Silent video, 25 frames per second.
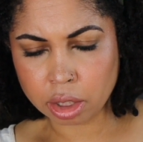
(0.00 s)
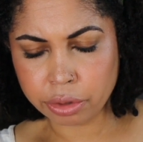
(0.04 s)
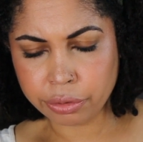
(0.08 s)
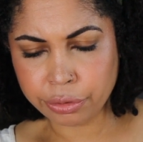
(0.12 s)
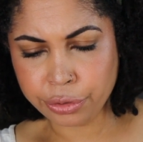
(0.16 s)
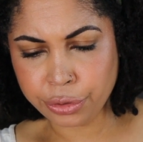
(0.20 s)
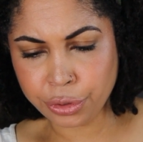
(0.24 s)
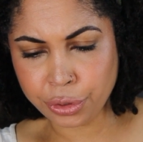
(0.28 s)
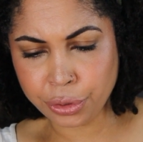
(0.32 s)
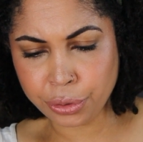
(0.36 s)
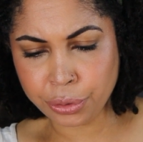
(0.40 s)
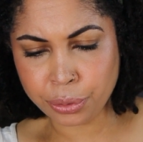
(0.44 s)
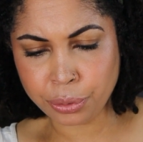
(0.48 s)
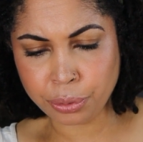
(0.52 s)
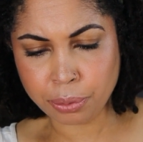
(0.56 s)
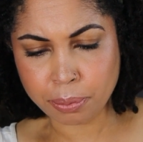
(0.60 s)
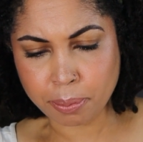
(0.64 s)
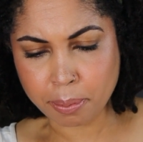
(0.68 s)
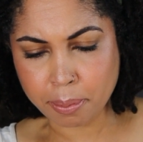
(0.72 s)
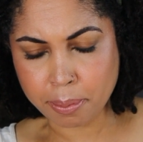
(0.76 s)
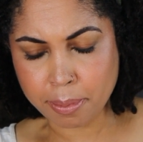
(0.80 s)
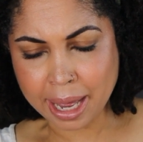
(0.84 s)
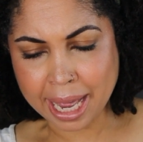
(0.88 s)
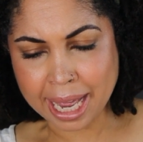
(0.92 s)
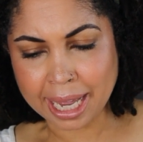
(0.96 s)
nude
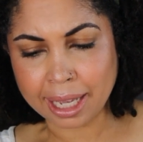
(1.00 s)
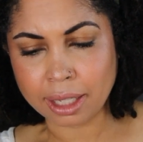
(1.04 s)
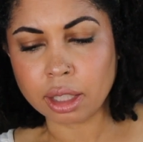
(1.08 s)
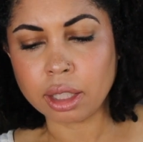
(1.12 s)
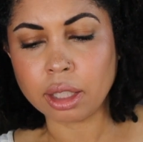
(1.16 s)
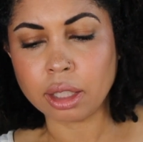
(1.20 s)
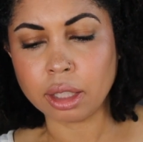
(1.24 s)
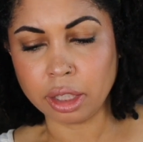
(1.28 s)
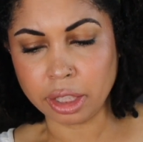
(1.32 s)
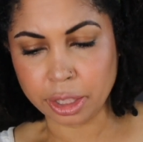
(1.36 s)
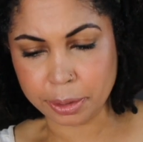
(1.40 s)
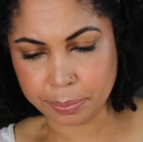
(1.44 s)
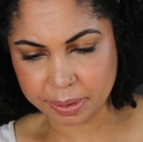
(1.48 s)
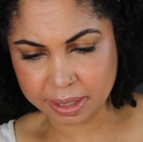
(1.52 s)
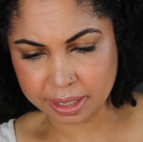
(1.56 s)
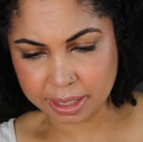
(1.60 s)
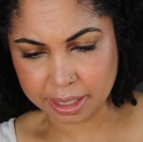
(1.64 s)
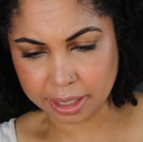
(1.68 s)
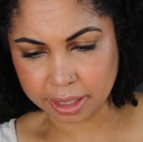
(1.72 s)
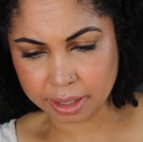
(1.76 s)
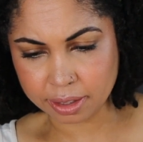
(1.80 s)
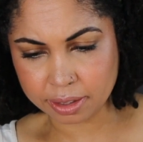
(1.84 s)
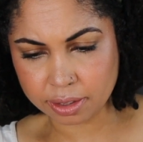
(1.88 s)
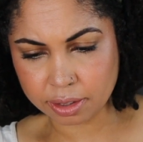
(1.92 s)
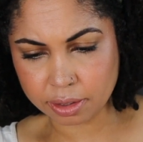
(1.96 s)
matte
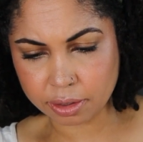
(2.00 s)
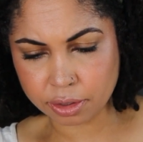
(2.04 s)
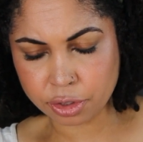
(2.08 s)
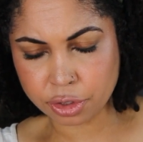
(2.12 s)
lipsticks.